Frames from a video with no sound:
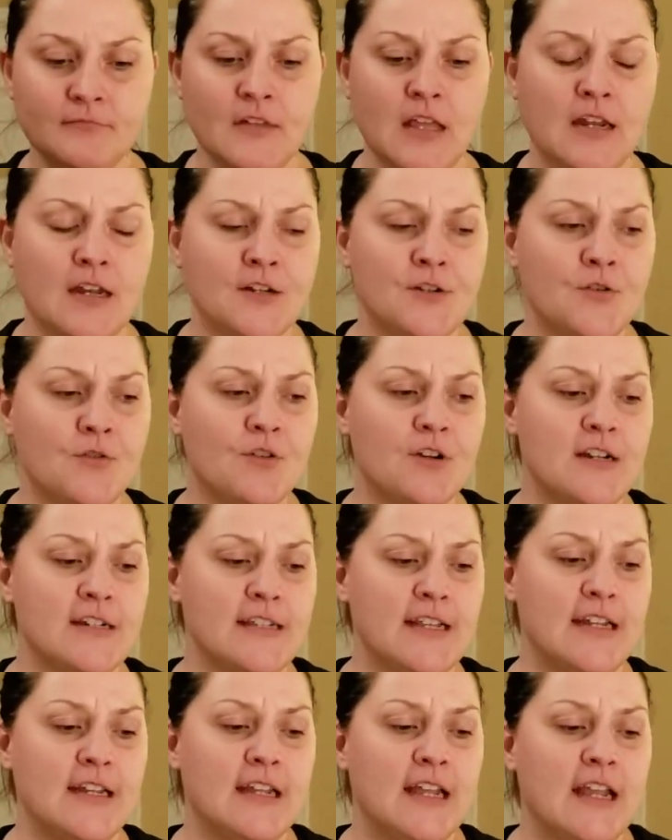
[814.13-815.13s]
And I told her, I
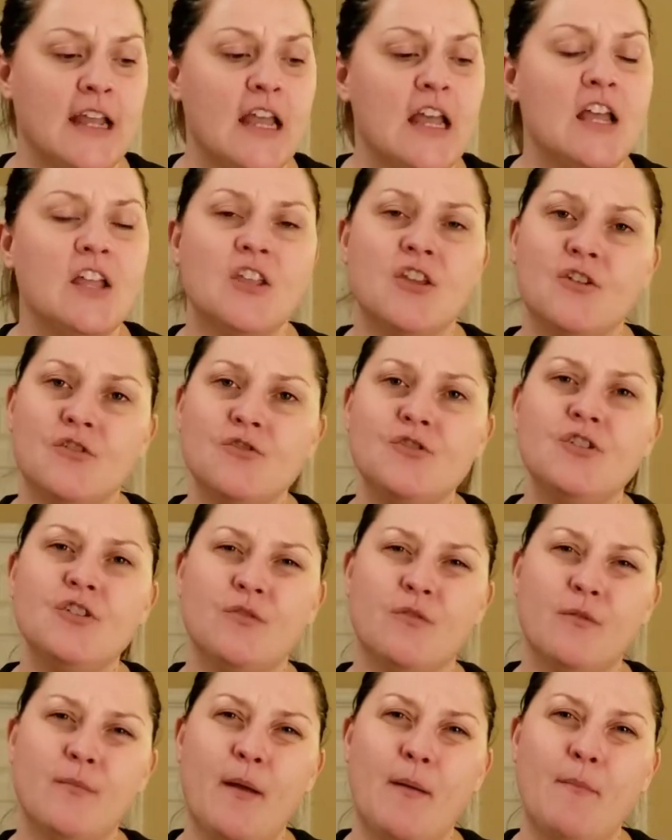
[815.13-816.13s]
said, do you
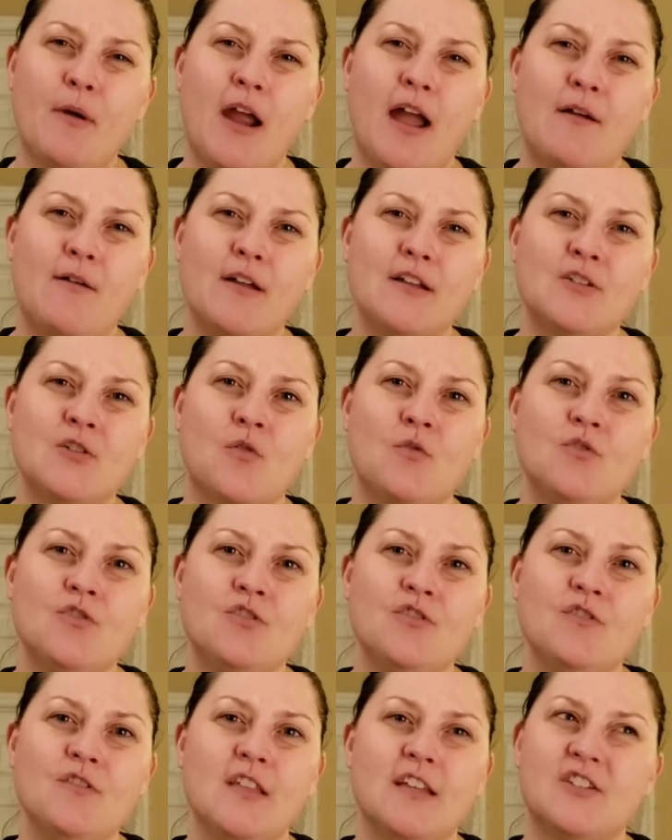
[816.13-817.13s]
remember how I told
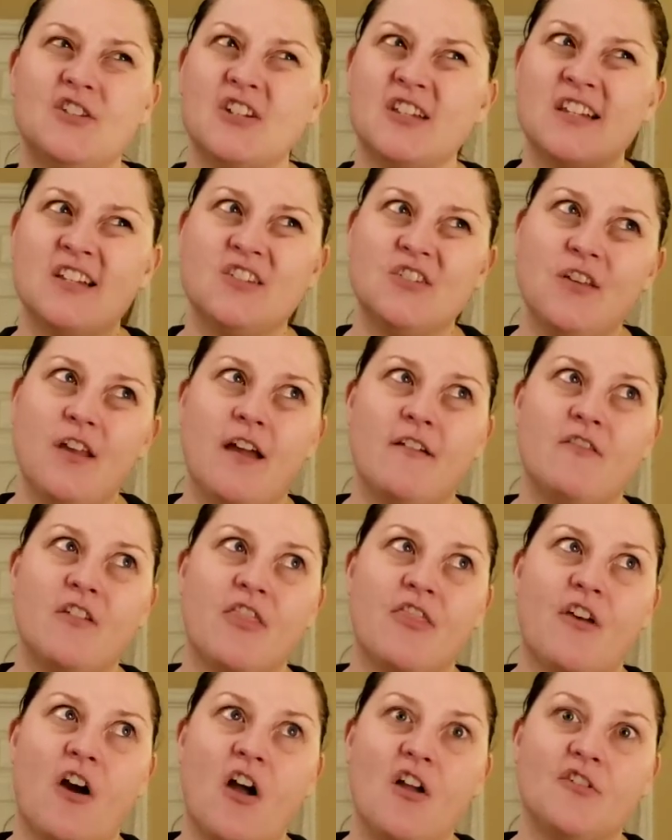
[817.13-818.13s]
you that just because you have a
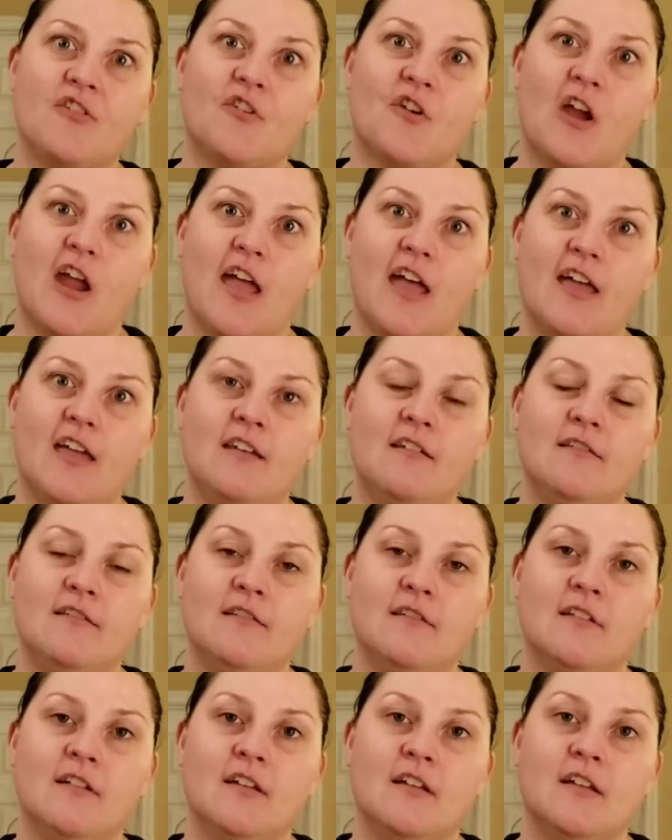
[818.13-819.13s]
thought in your head
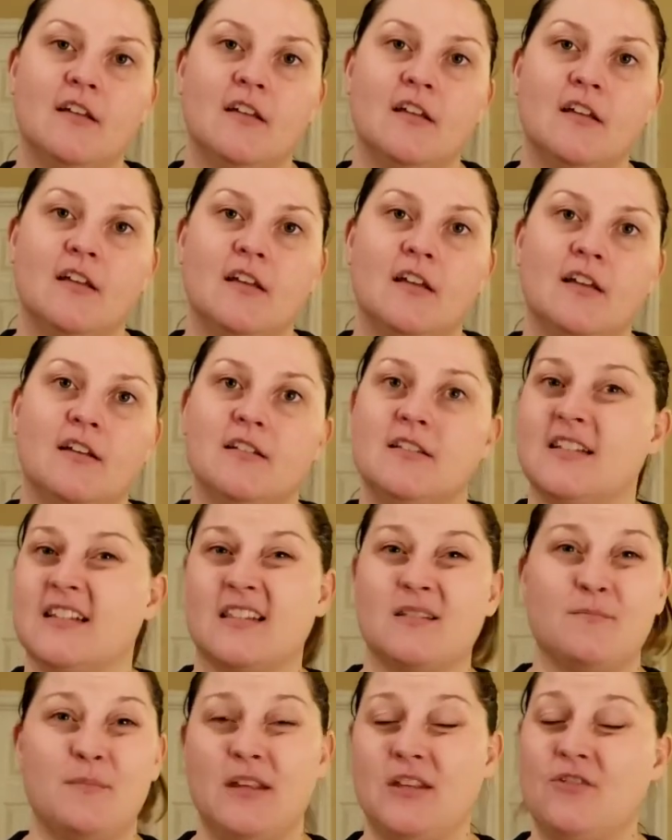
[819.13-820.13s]

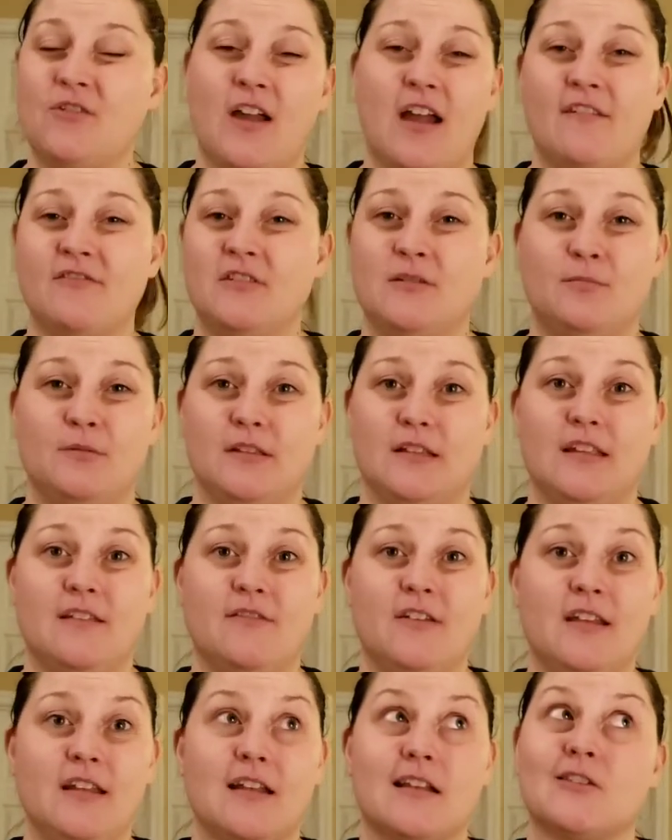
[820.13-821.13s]
doesn't mean you have to
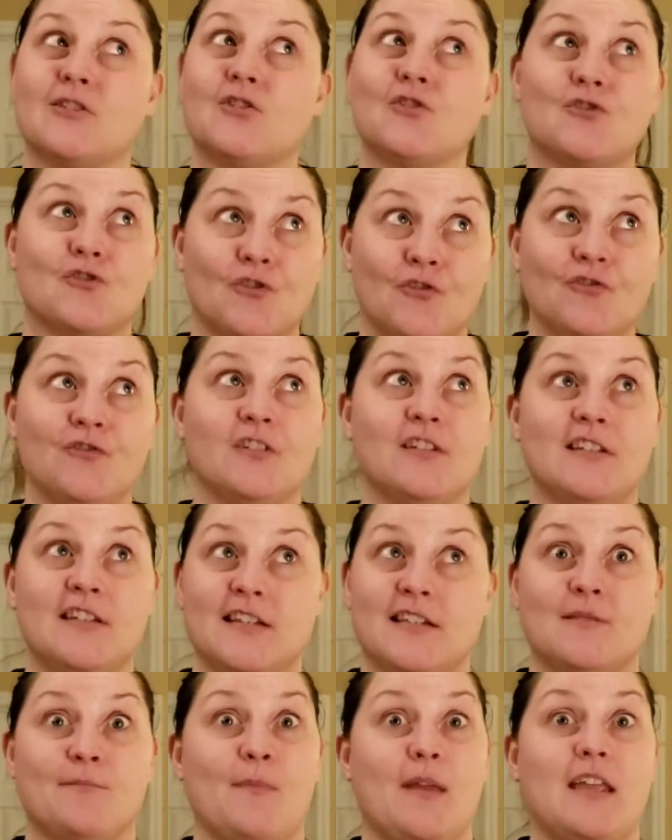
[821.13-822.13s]
believe it, and certainly
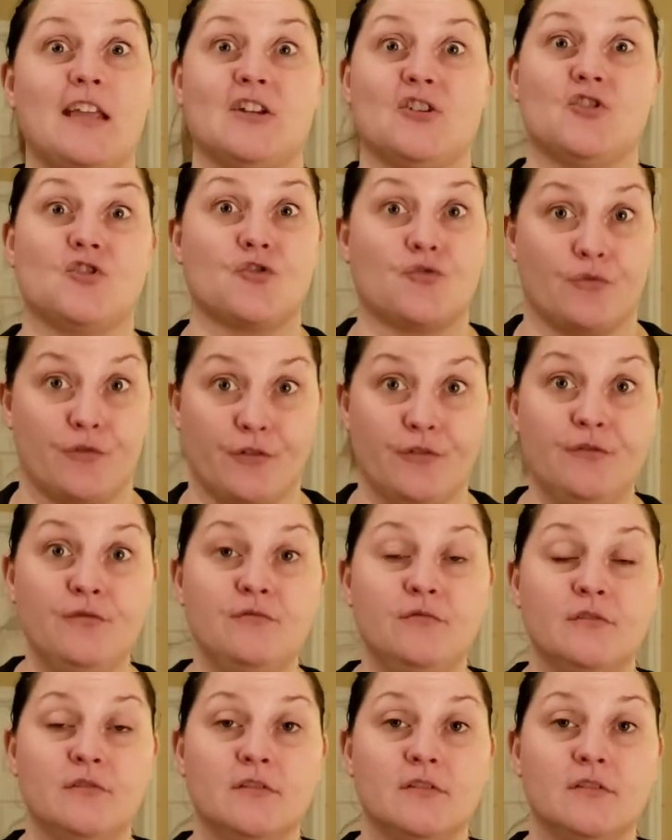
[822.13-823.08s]
doesn't make it true?